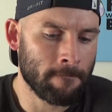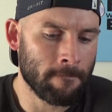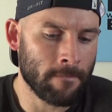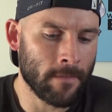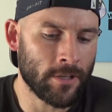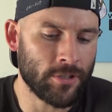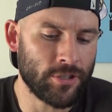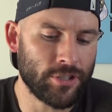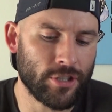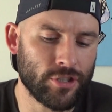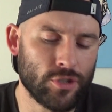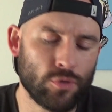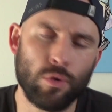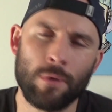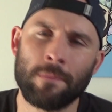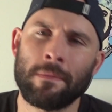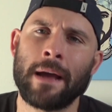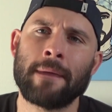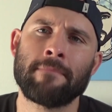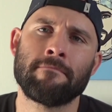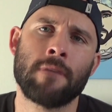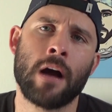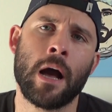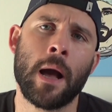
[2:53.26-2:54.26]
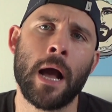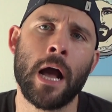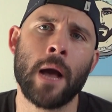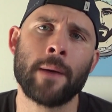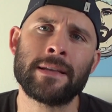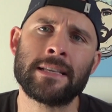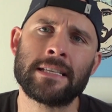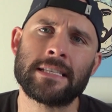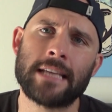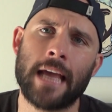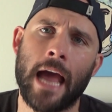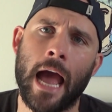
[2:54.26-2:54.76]
And she goes, well, my mom
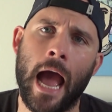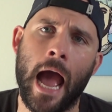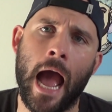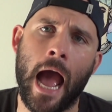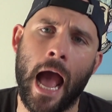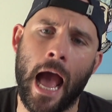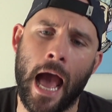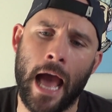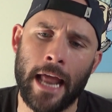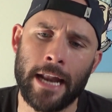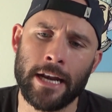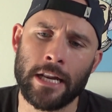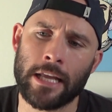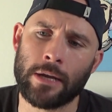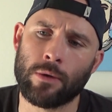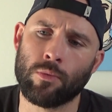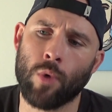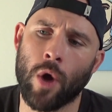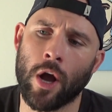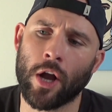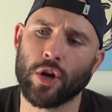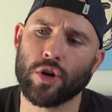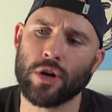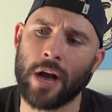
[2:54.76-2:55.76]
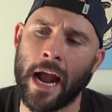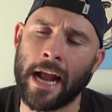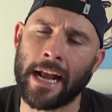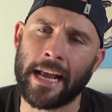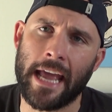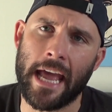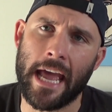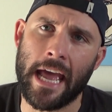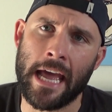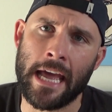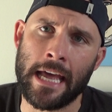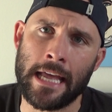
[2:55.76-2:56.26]
and dad want
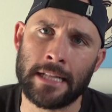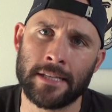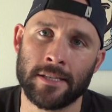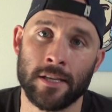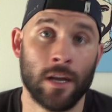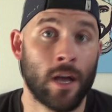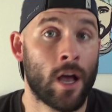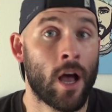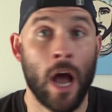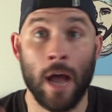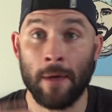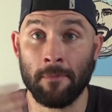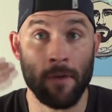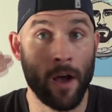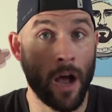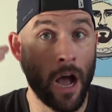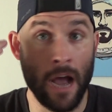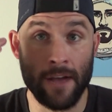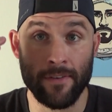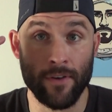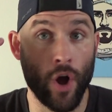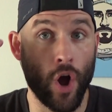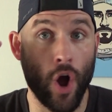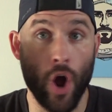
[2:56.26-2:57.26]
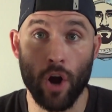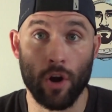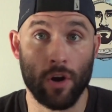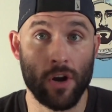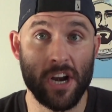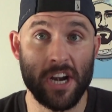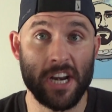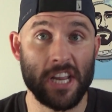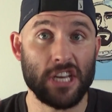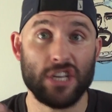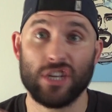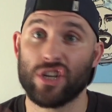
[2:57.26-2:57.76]
grandkids. I've
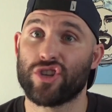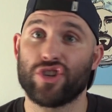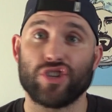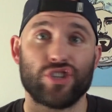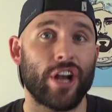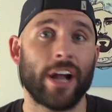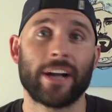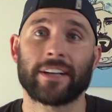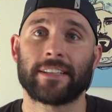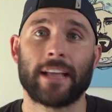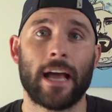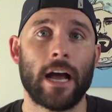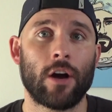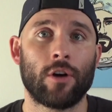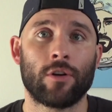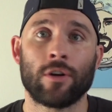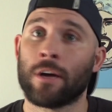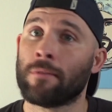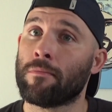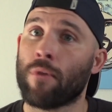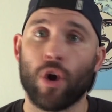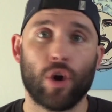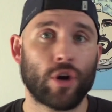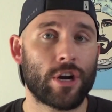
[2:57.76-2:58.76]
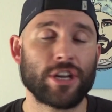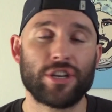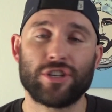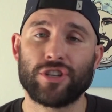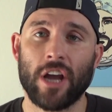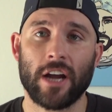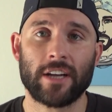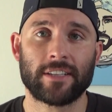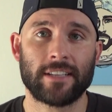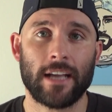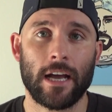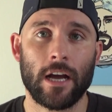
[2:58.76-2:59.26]
already just checked out. I'm already
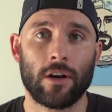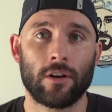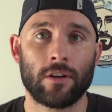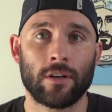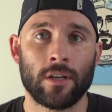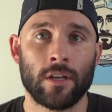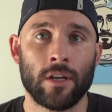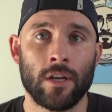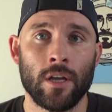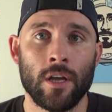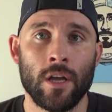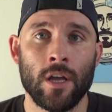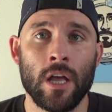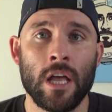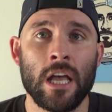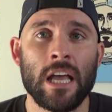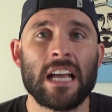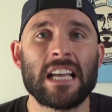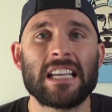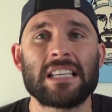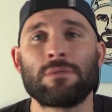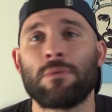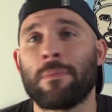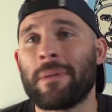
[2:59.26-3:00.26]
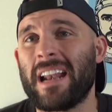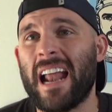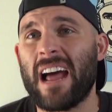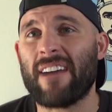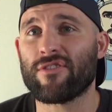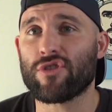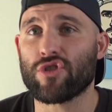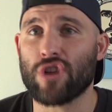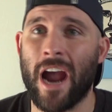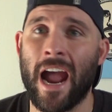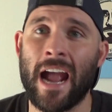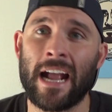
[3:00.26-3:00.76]
checked out. So you want me to
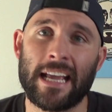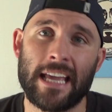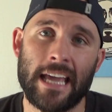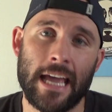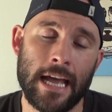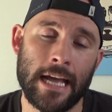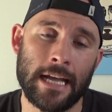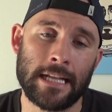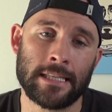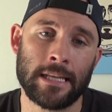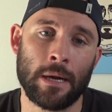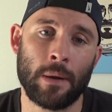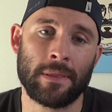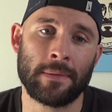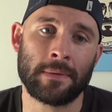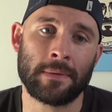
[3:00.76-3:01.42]
have grandkids? I don't